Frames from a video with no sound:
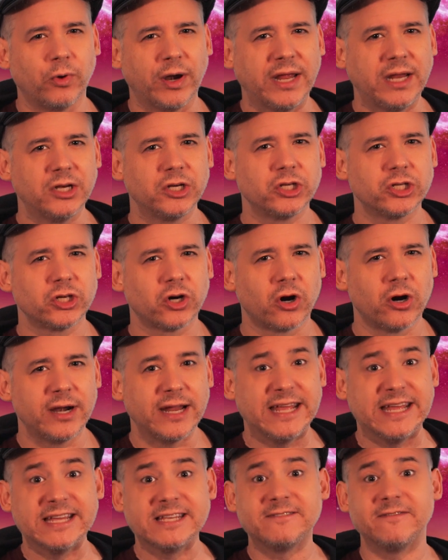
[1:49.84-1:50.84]
range chart
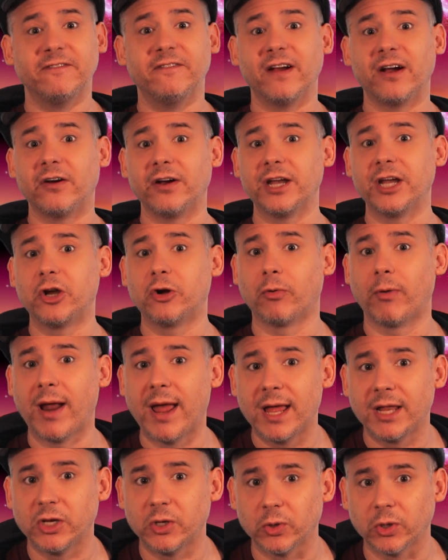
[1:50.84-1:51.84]
is very
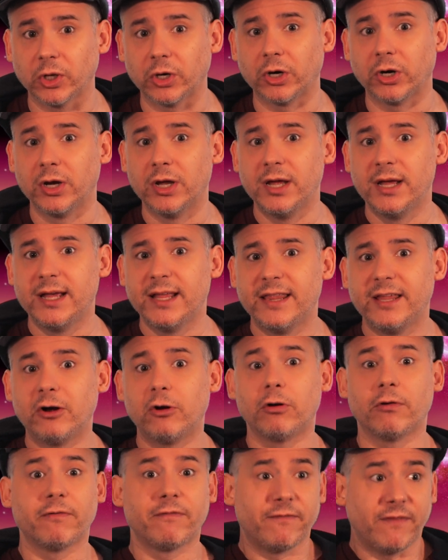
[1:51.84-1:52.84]
granular. There
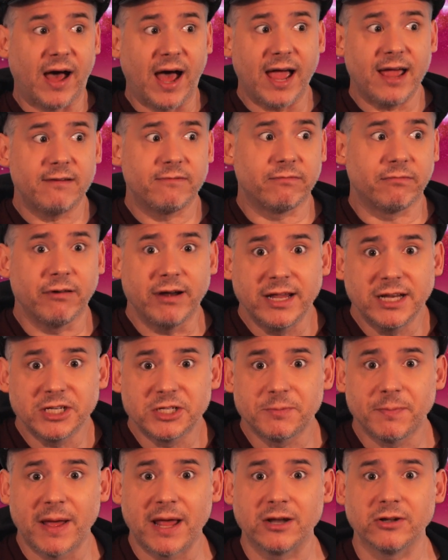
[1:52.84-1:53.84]
are 5
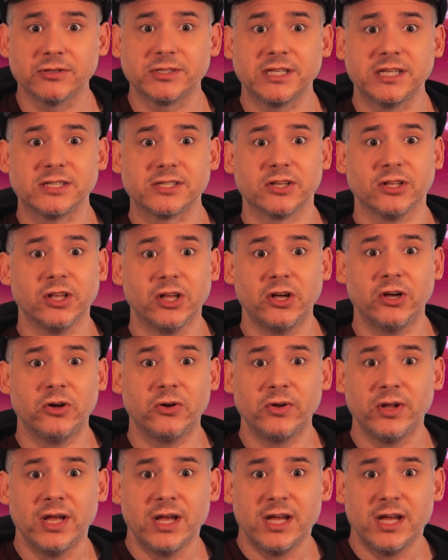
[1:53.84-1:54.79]
range penalties alone,